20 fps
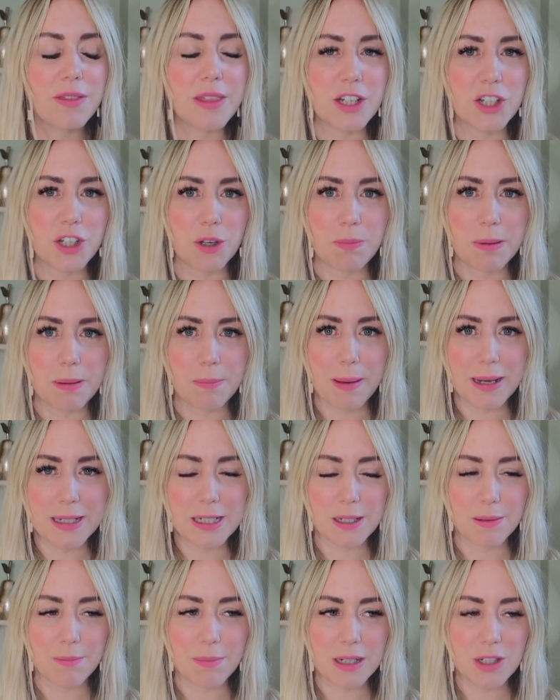there should be
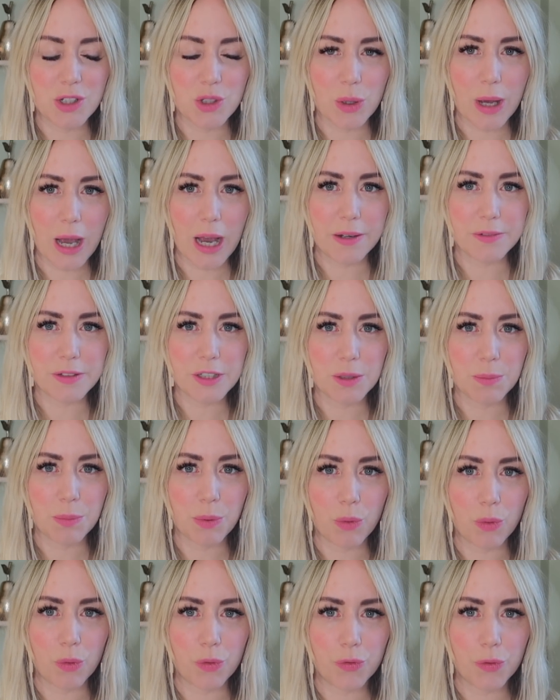better mental health
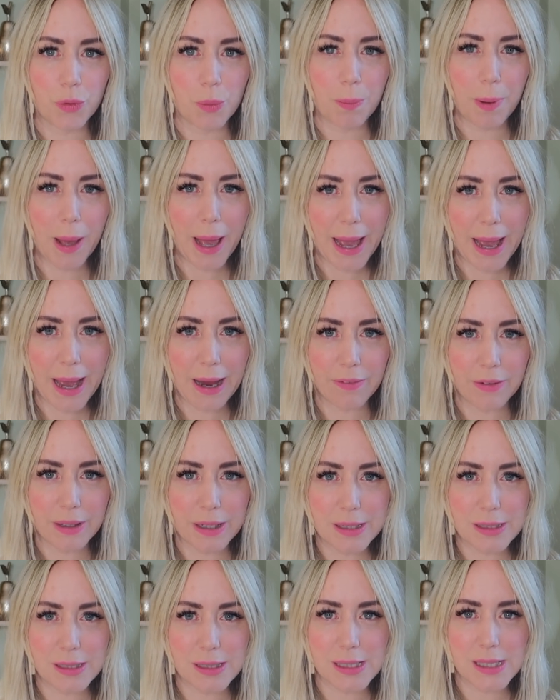support for
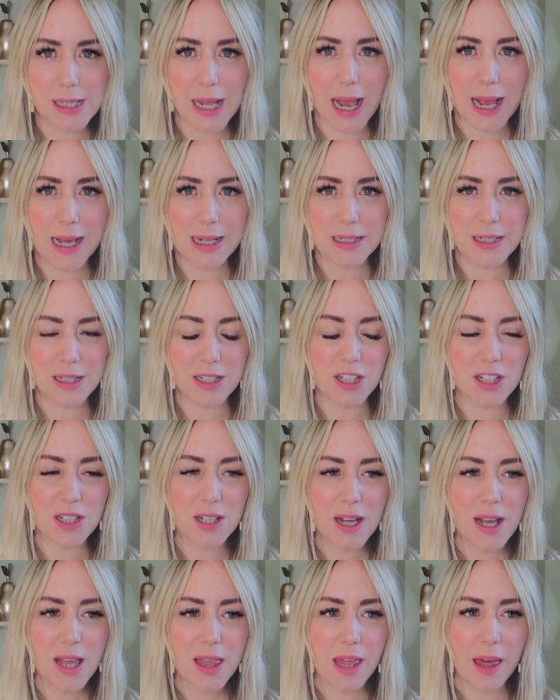parents, and
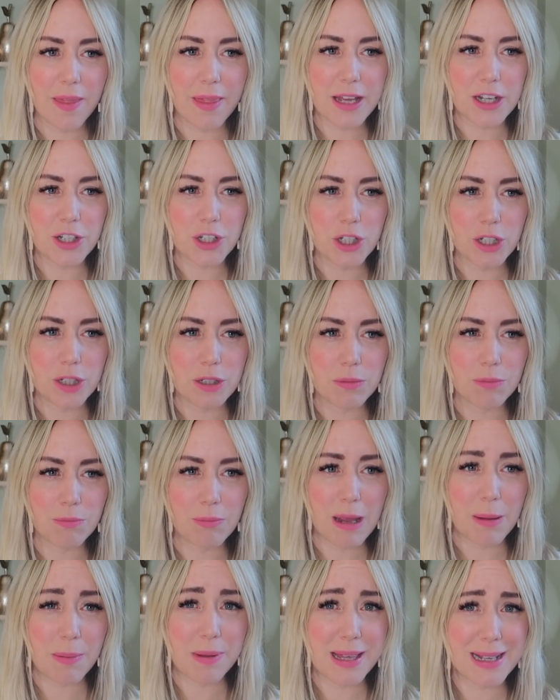that there should,
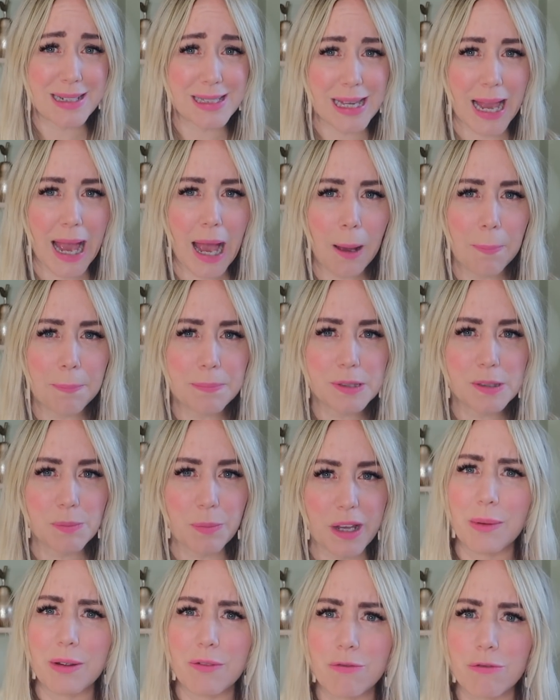maybe there's gaps,
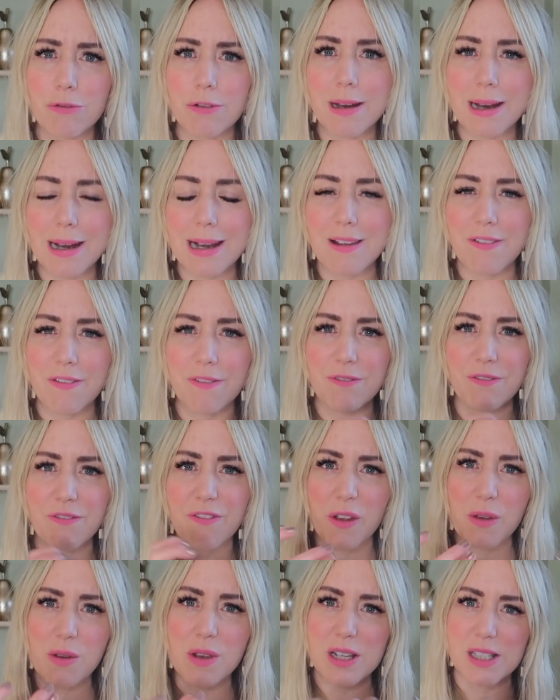but we've really
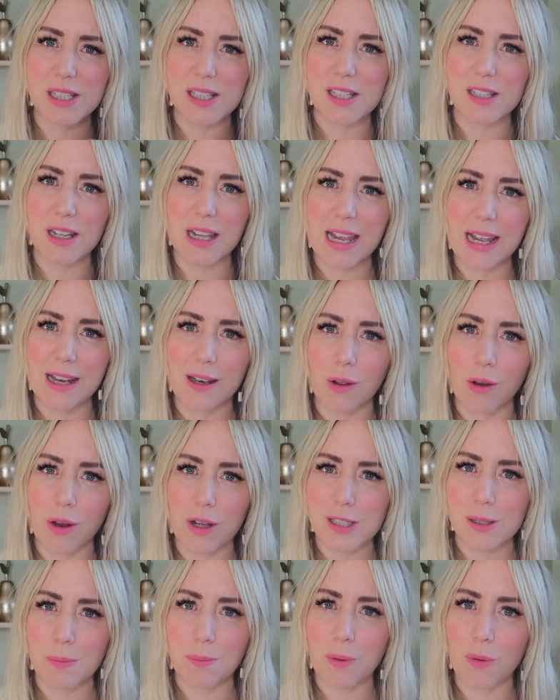focused in
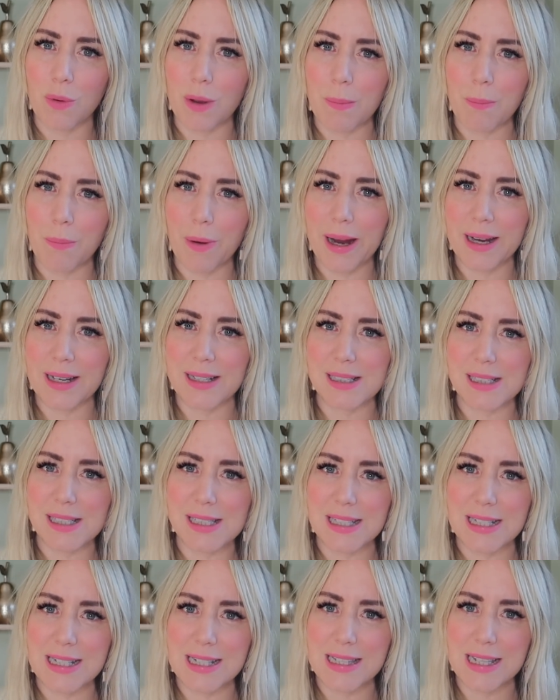our support in
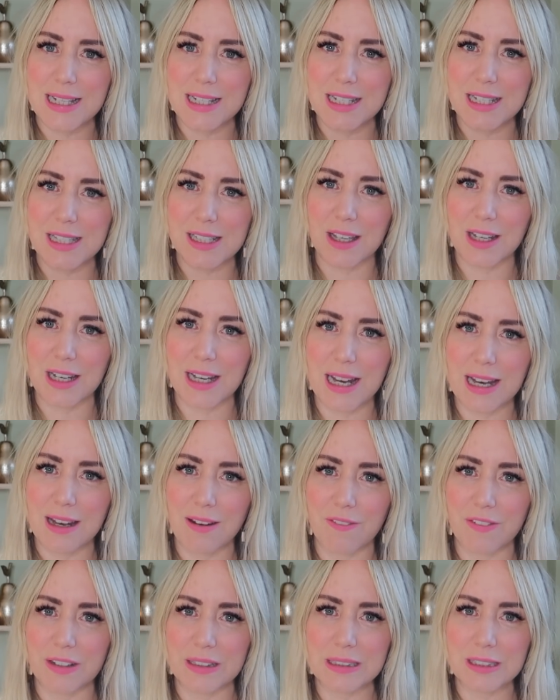pregnancy and then just kind of let
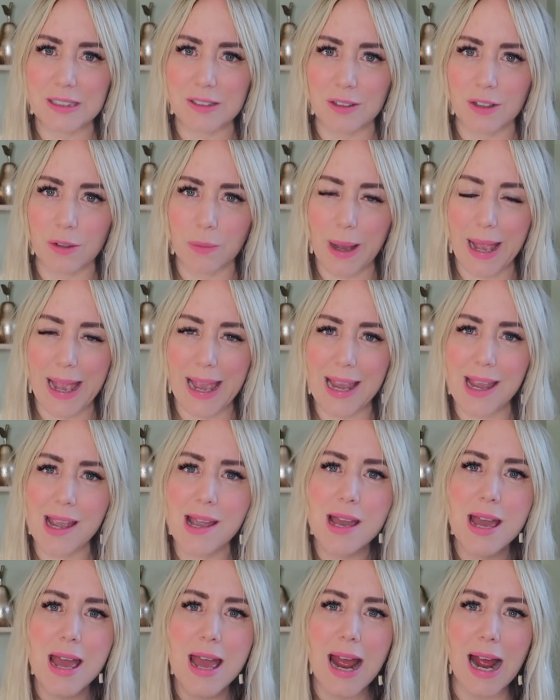it filter
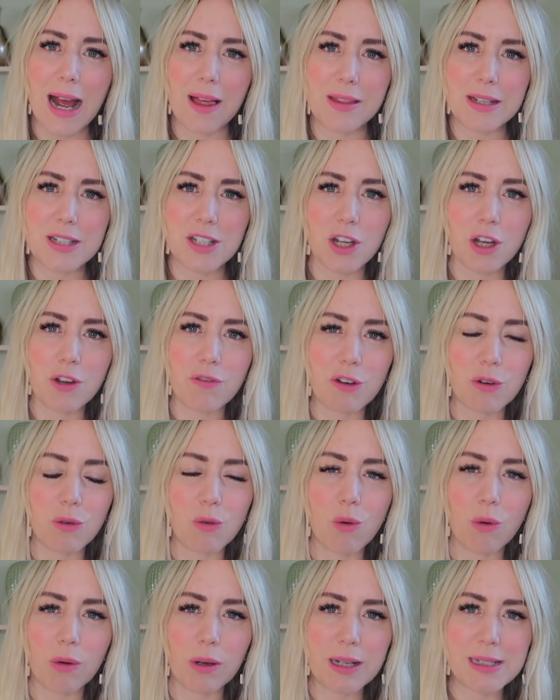away. And there's no real
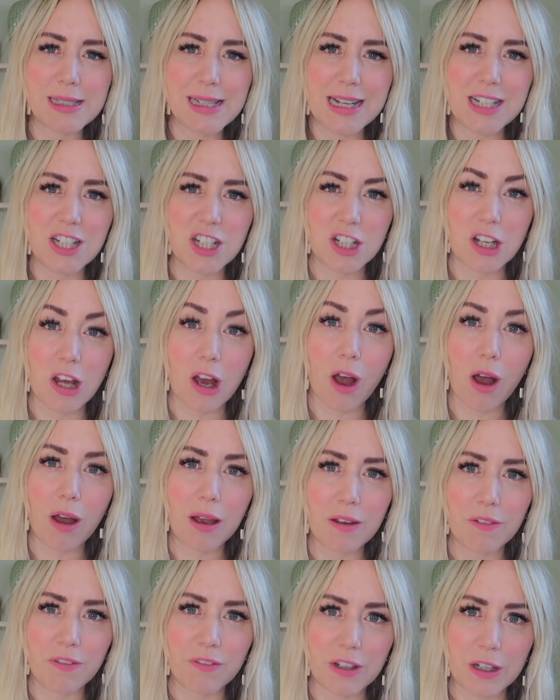organization that
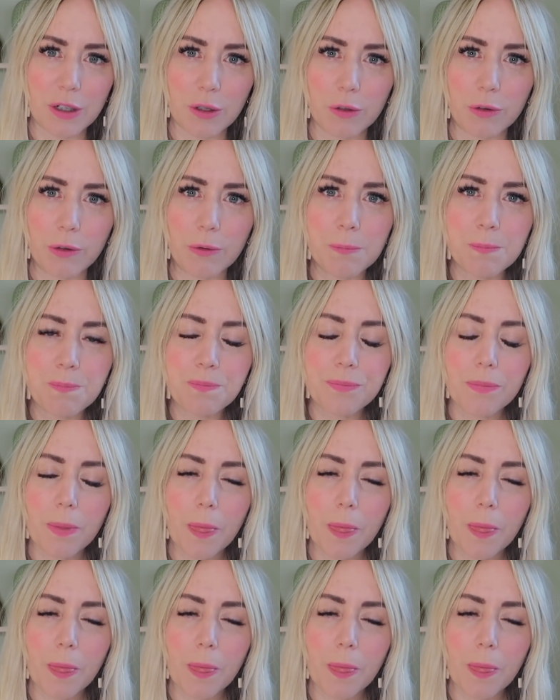I feel